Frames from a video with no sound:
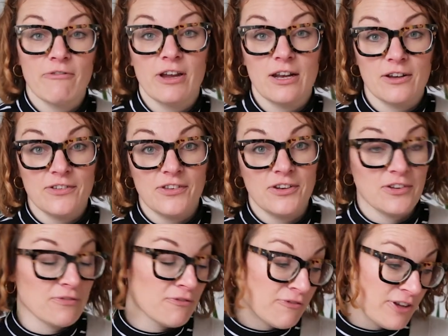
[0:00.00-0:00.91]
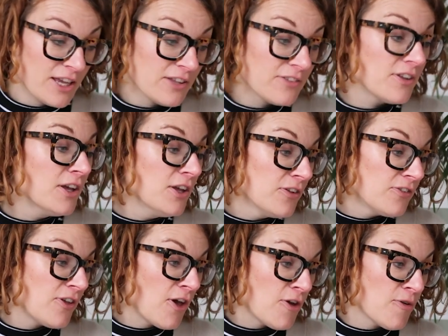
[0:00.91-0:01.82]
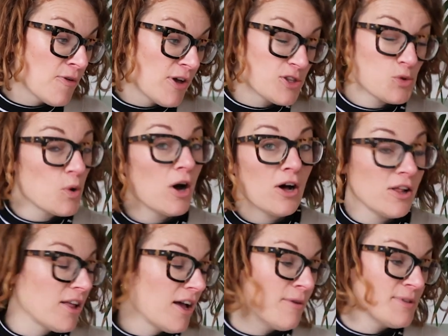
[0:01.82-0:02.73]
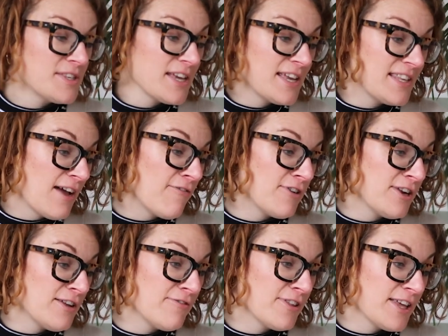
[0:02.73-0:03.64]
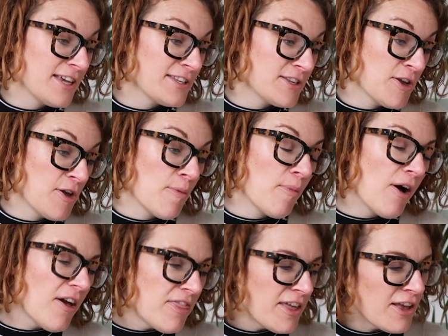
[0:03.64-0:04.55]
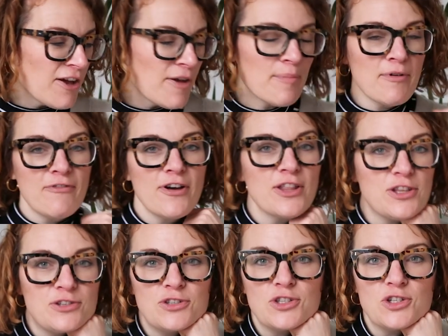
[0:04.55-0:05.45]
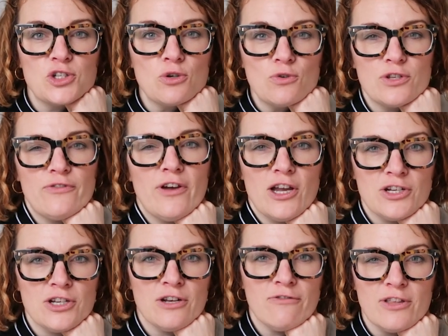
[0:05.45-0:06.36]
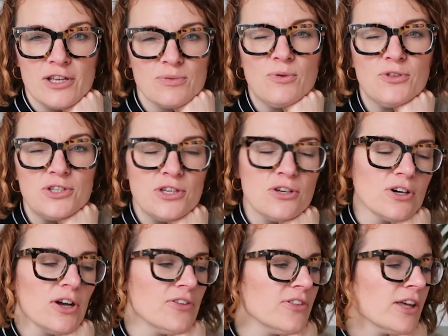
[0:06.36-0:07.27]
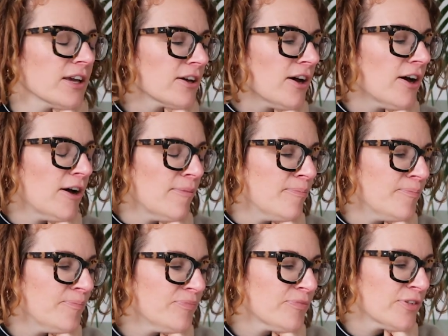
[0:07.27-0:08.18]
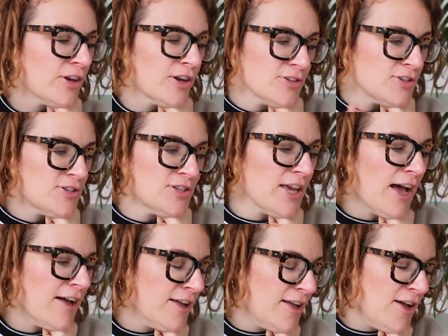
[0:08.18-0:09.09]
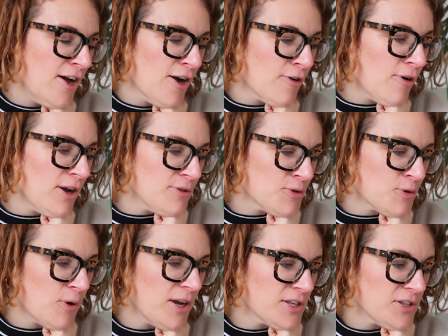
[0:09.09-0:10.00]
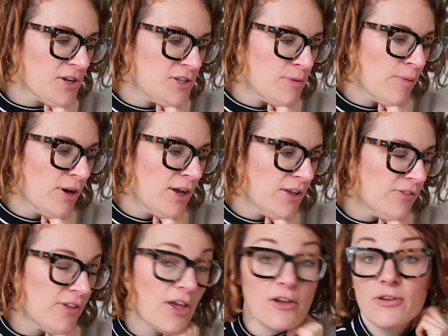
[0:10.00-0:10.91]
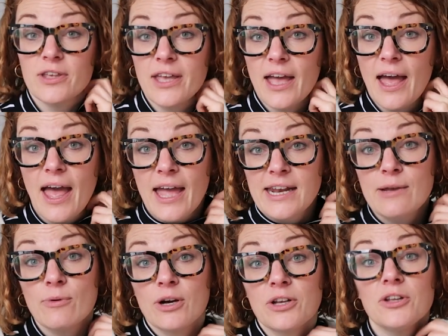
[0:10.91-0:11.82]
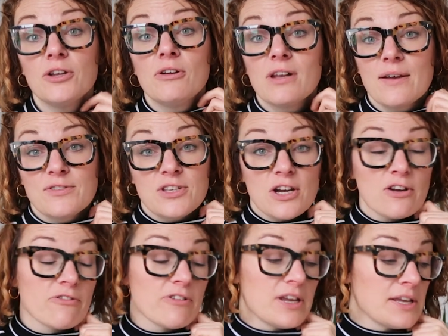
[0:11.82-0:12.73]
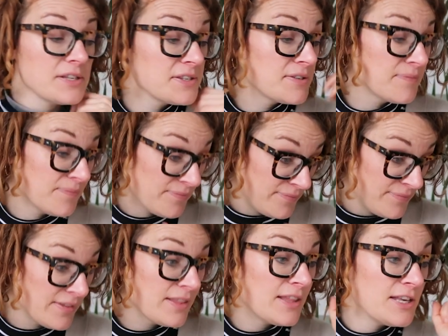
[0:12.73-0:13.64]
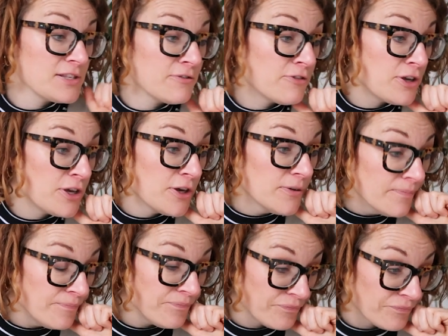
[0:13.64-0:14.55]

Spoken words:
and realise it doesn't fit. So a toile, I would say, definitely for this. But I think I prefer the shortest version of this. What do you guys think? I was quite excited by it. So yeah, anyone who loves dungarees, these are for you.